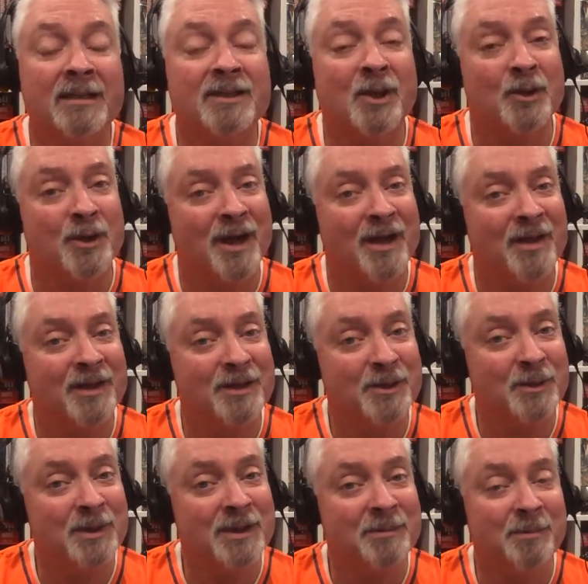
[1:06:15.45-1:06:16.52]
Don't know how they do
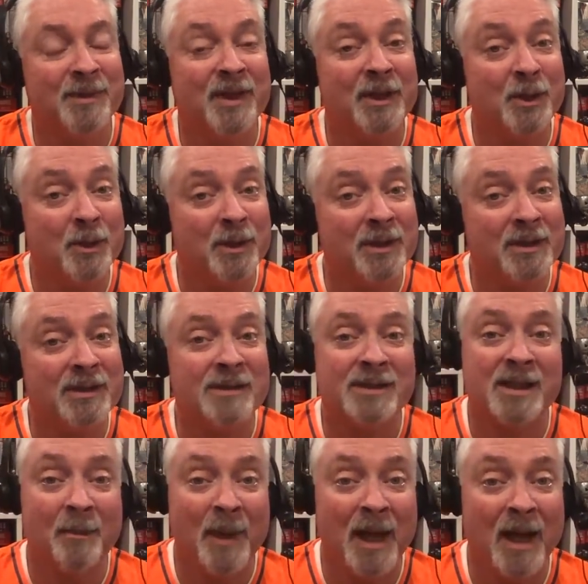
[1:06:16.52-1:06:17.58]
it, but they do it
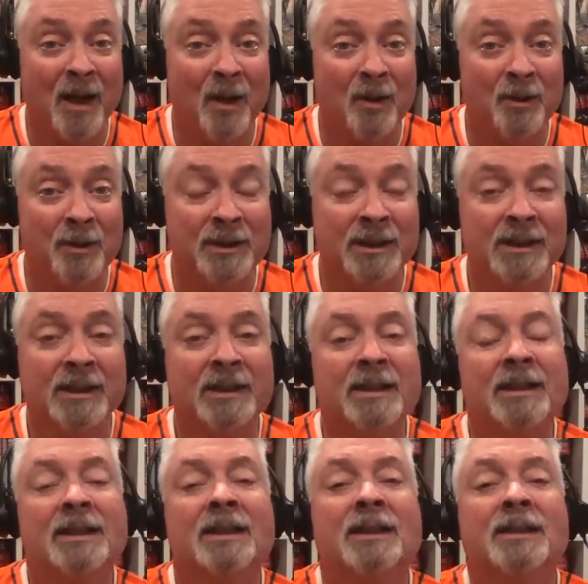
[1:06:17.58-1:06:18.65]
somehow.
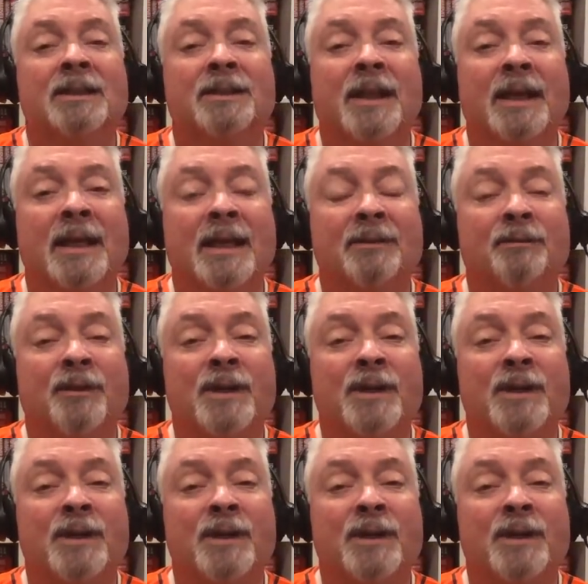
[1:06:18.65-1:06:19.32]
They get free